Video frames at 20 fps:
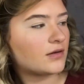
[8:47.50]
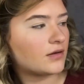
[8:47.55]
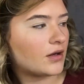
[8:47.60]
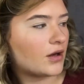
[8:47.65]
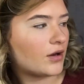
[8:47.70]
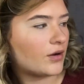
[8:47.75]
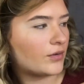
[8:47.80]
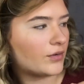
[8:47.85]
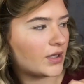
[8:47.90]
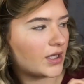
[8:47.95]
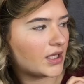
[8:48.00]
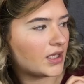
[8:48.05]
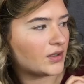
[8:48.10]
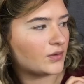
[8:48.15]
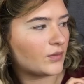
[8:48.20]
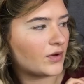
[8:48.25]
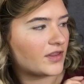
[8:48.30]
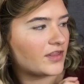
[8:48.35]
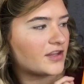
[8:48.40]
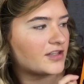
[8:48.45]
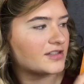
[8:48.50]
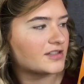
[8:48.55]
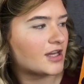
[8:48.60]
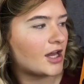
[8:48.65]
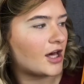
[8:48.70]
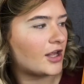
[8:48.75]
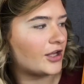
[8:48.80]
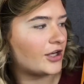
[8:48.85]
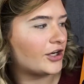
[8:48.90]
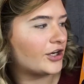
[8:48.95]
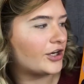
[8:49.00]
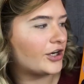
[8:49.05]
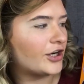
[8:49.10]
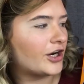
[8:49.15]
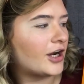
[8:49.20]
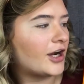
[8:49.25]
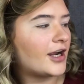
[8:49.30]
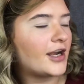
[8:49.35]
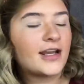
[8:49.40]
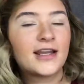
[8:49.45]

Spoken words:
to go in with this color